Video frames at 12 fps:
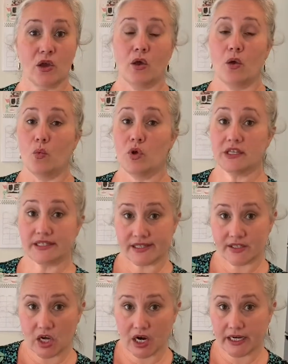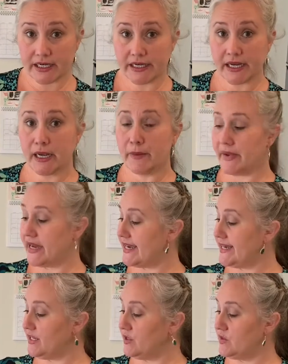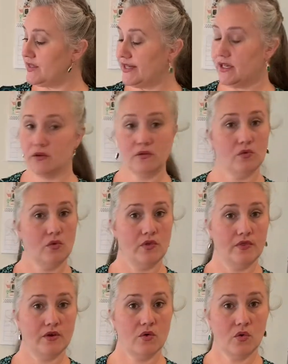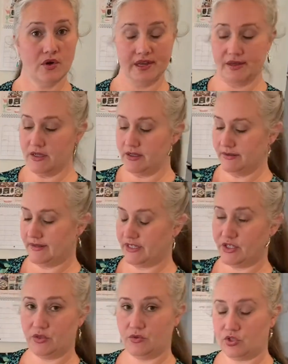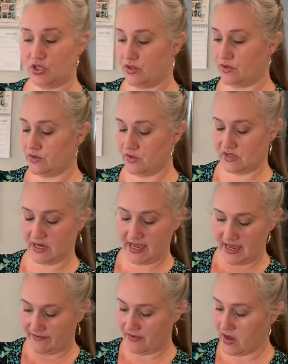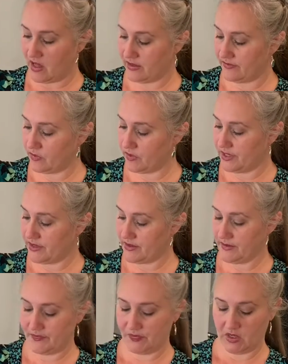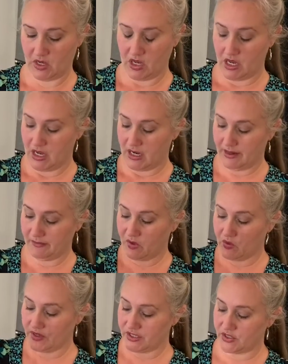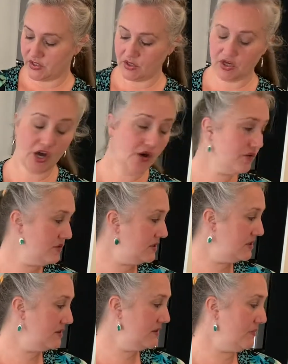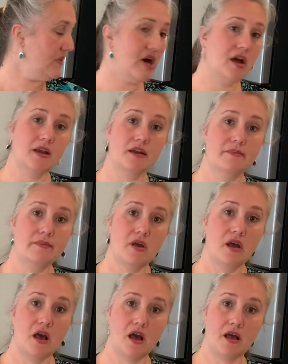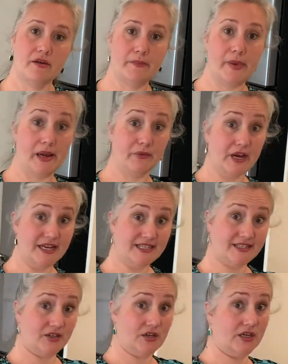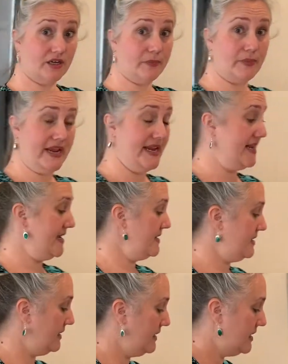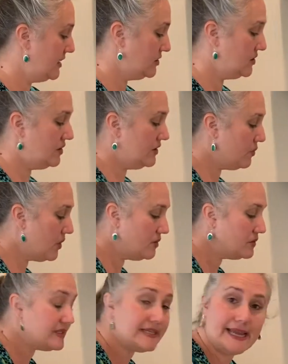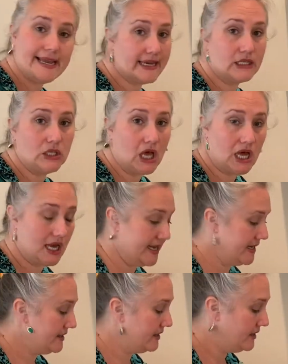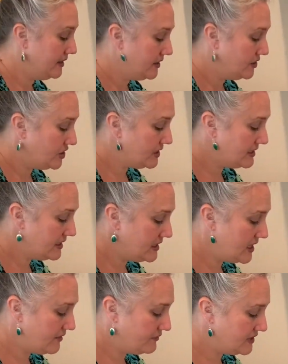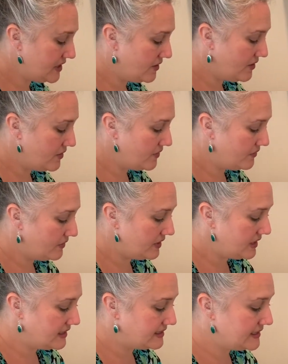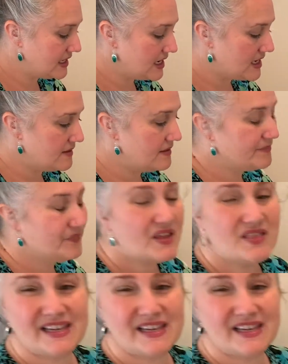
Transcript: We'll start by using the oil that you choose. I have olive oil, and I'm going to coat the bottom of my rice cooker pan. So it won't take a lot, just enough so it's not, the